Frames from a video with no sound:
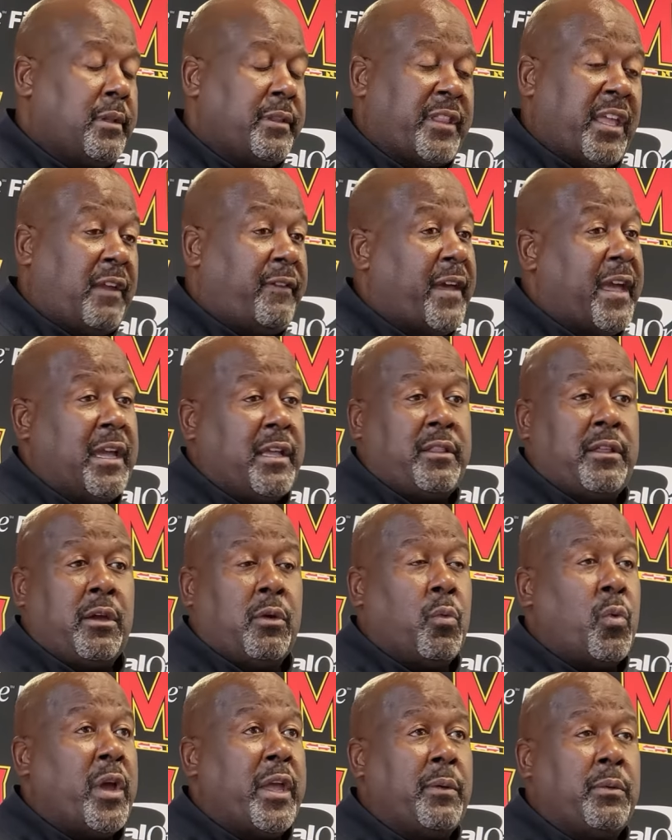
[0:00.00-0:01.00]
They've had their
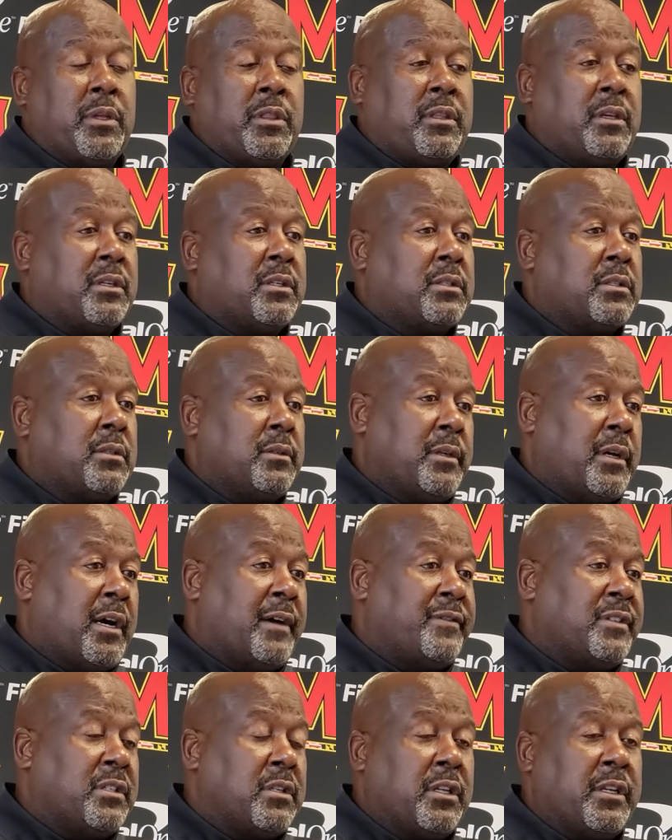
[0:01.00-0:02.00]
way with us,
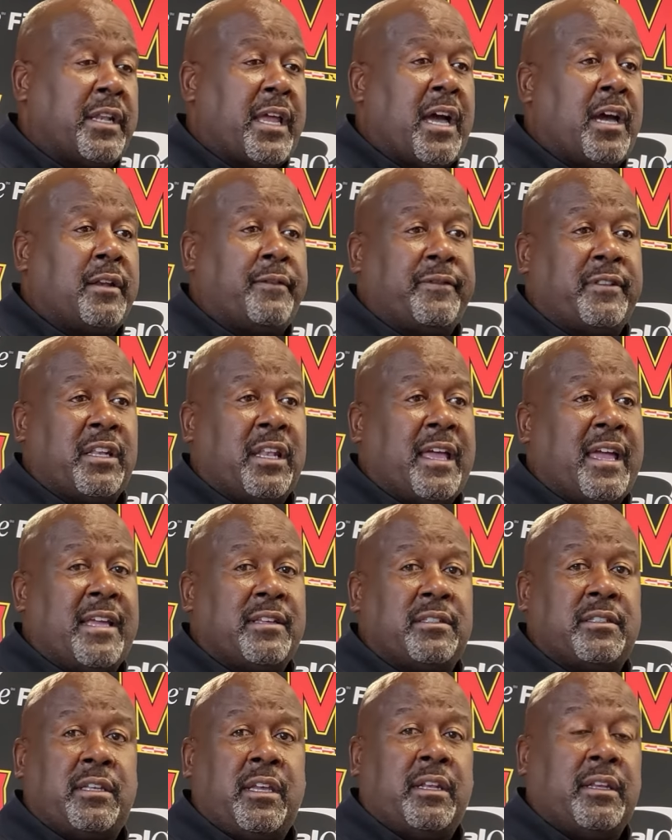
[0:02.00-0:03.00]
obviously, 9 of the
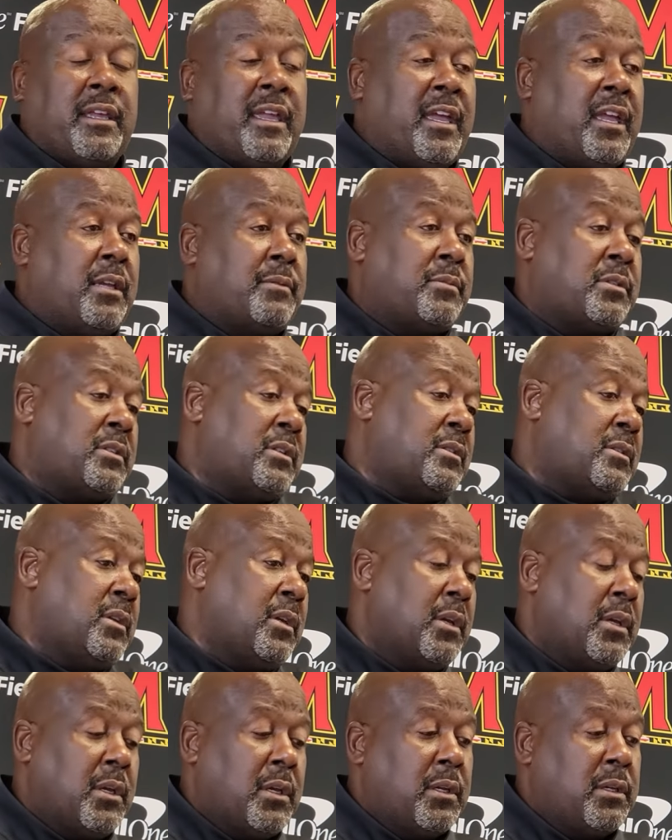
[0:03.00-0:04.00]
last 10 games. And,
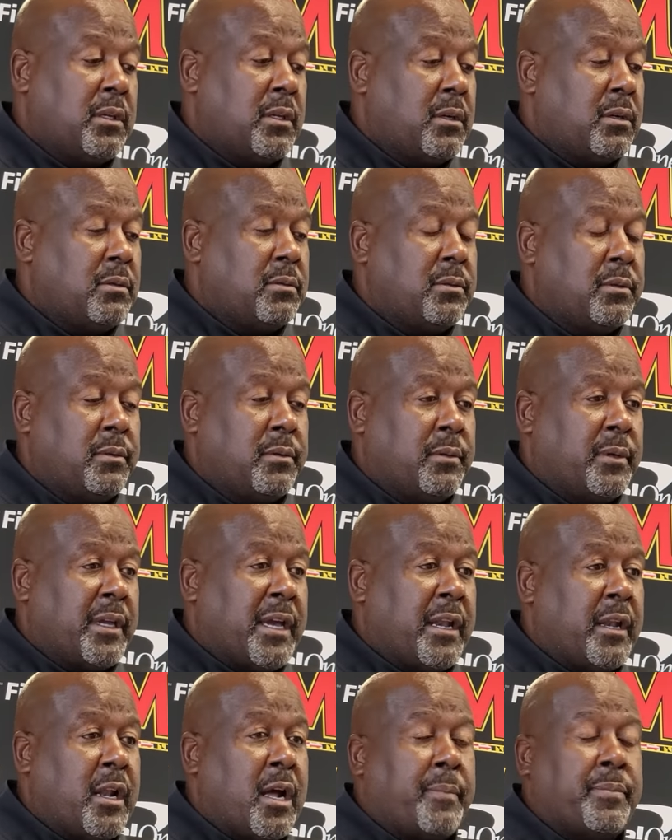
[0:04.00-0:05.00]
you know, we
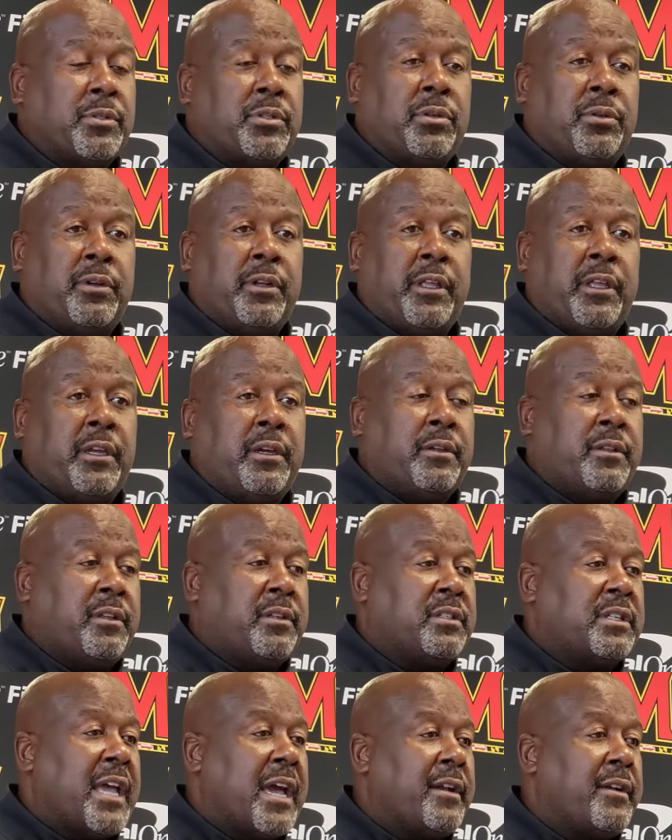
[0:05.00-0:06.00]
got an opportunity here
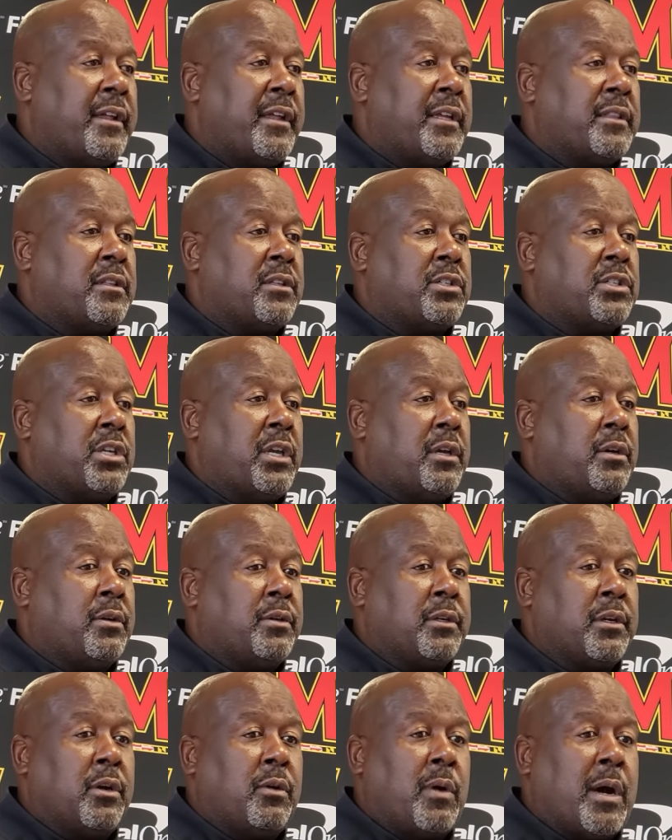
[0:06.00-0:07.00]
this Saturday at the
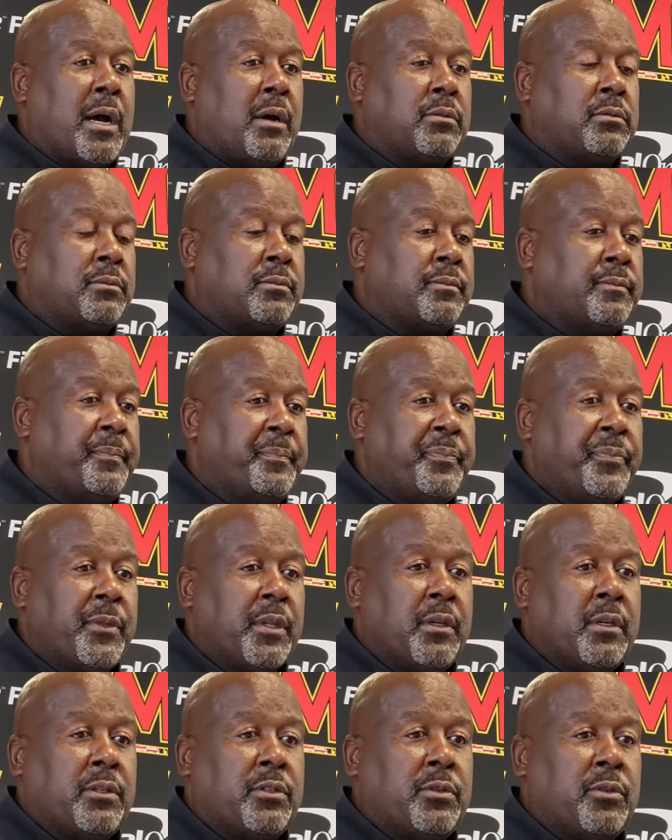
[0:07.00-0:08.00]
Shell to go out and
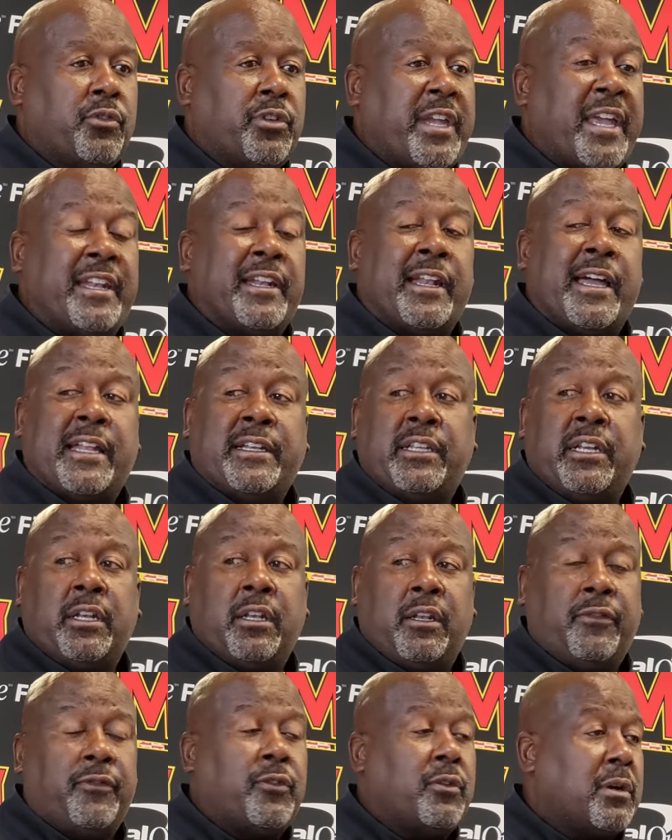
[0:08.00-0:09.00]
create an
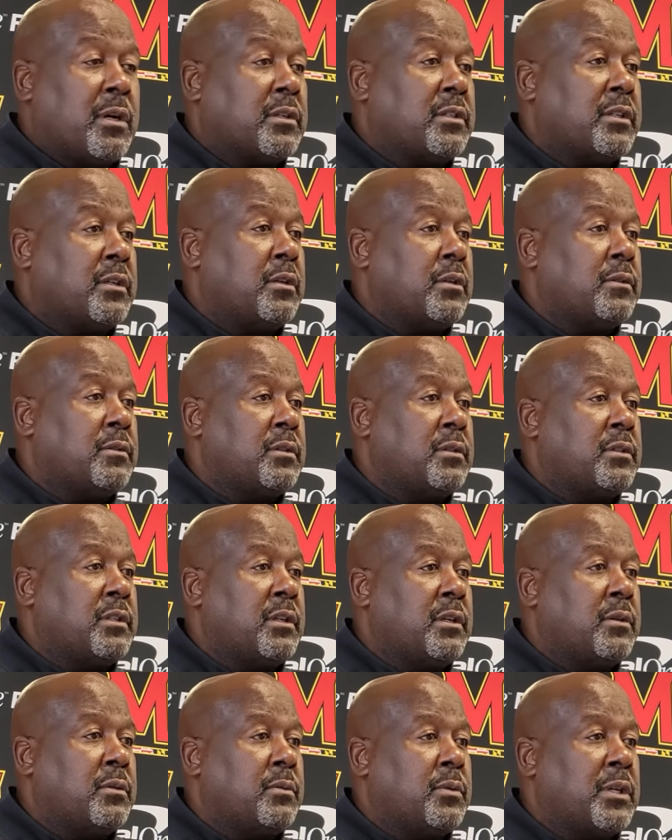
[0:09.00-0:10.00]
identity for ourselves and
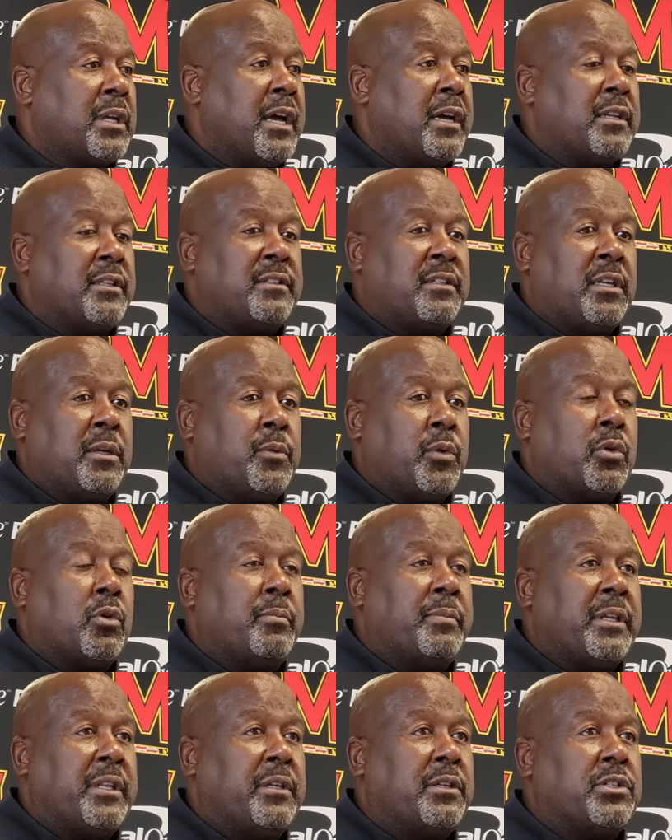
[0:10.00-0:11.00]
tell what kind of team we're
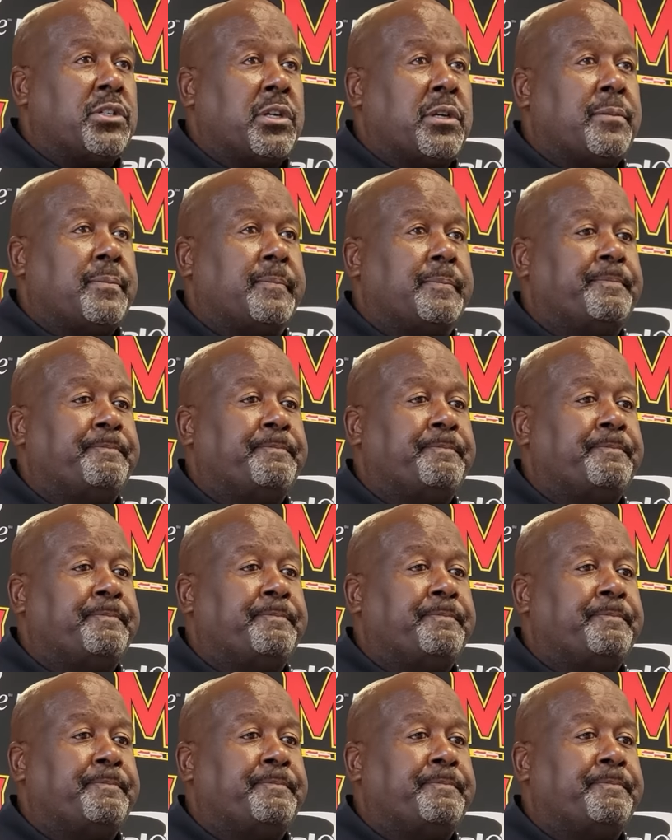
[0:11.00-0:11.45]
going to be this year.